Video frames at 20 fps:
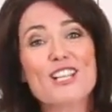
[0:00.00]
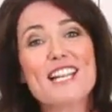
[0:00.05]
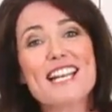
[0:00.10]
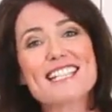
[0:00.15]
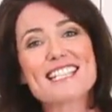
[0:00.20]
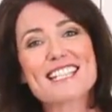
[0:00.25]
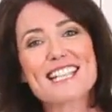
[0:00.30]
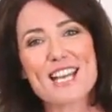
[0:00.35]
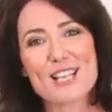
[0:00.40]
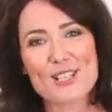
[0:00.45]

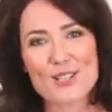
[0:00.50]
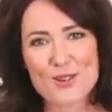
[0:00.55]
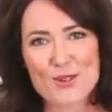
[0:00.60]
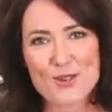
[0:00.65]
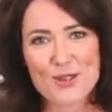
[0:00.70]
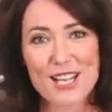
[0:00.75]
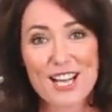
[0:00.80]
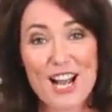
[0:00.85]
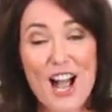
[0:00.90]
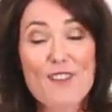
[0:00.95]
let's get
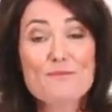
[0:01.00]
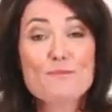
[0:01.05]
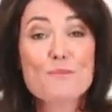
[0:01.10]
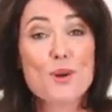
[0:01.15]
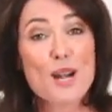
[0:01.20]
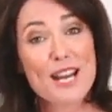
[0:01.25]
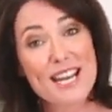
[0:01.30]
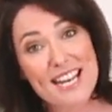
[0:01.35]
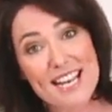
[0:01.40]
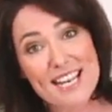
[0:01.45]
cooking. I've
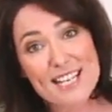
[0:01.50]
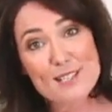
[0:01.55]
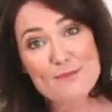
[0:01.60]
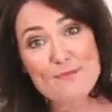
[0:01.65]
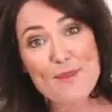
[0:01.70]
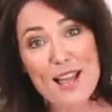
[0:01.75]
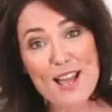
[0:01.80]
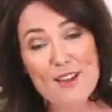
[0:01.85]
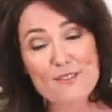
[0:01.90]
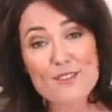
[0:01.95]
preheated
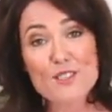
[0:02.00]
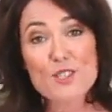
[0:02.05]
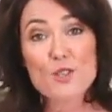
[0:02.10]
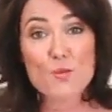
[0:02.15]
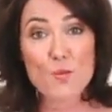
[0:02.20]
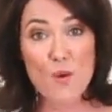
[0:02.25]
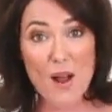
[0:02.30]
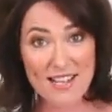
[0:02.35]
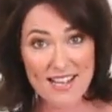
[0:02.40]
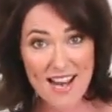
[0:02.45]
my oven to
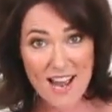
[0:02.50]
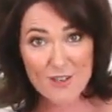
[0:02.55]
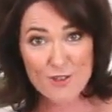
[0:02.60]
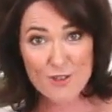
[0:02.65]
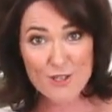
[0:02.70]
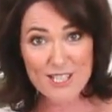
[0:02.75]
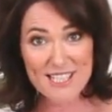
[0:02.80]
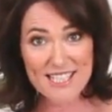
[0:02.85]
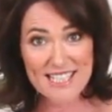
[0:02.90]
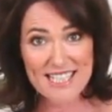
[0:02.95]

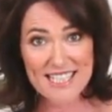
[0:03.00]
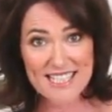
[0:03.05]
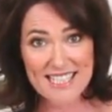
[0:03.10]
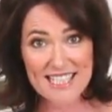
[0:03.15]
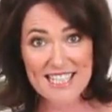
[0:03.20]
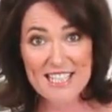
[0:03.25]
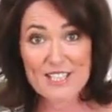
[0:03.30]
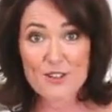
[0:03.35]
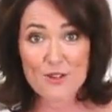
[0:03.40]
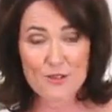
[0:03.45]

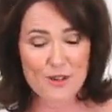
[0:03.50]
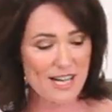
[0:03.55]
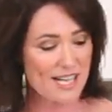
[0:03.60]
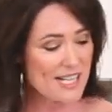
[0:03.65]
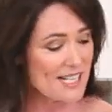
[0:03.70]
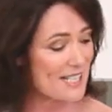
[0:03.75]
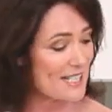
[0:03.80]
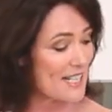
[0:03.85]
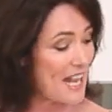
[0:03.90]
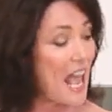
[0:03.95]
160
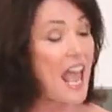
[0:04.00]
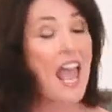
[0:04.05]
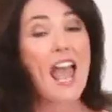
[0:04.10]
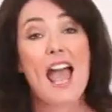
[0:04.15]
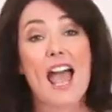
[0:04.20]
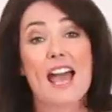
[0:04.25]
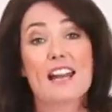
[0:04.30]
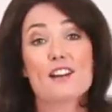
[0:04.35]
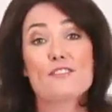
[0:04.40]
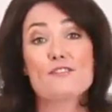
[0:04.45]
degrees
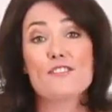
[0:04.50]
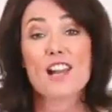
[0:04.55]
and I've